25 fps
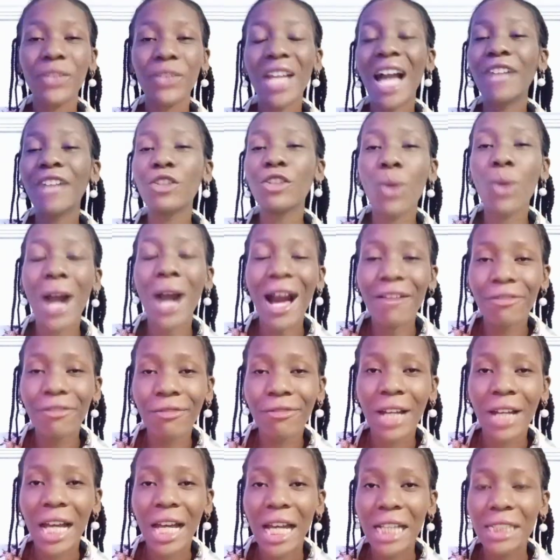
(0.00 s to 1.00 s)
and you
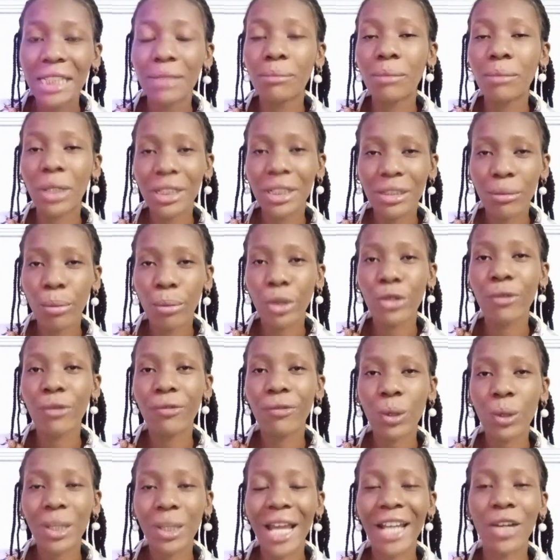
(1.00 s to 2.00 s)
have the money, but you
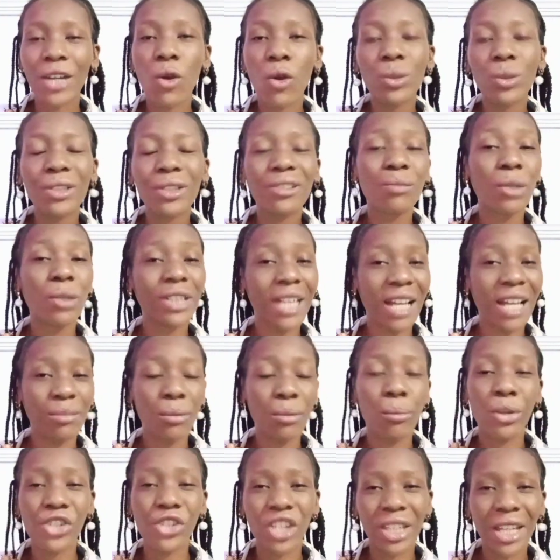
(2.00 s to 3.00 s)
feel like, oh, this money has
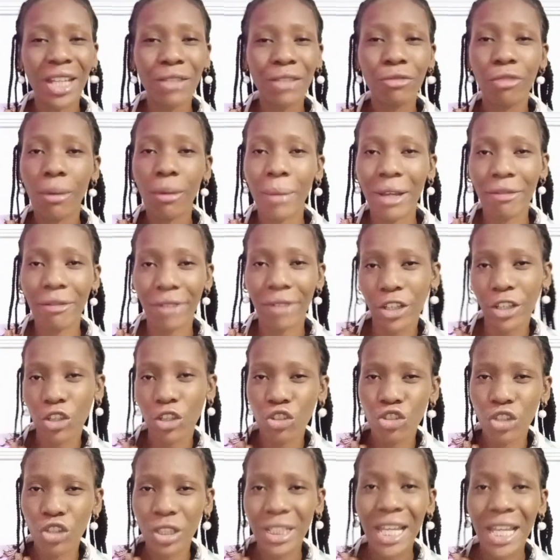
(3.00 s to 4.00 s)
been budgeted for my
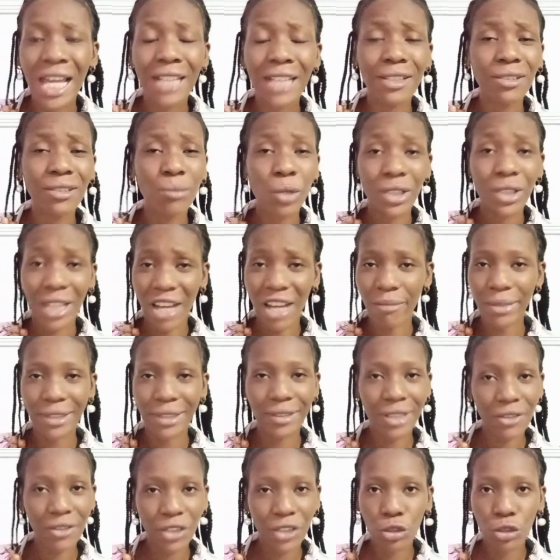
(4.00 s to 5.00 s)
vacation, this money I've been
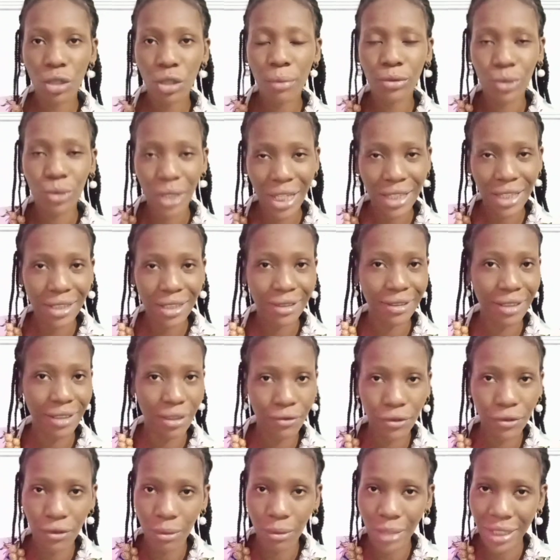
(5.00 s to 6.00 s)
saving it up to get this
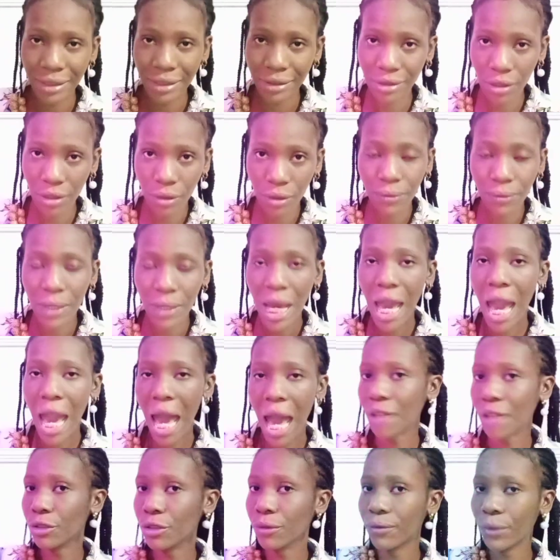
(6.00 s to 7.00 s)
gift for myself,
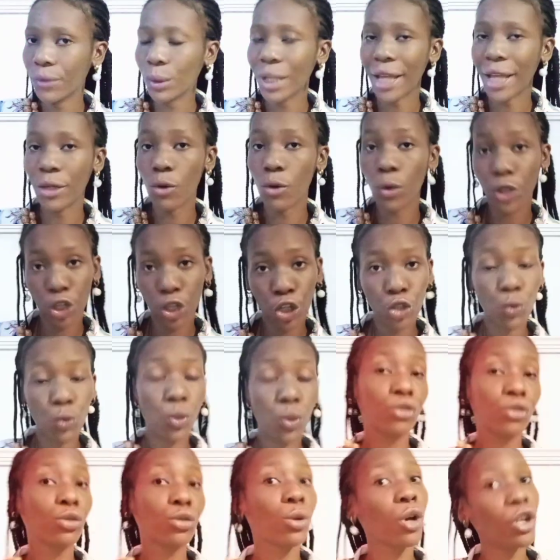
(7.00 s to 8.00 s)
and you feel like, okay, you
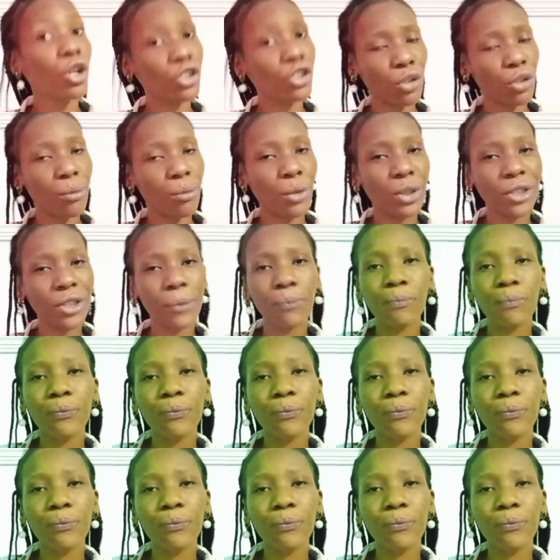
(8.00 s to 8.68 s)
want to hold your money.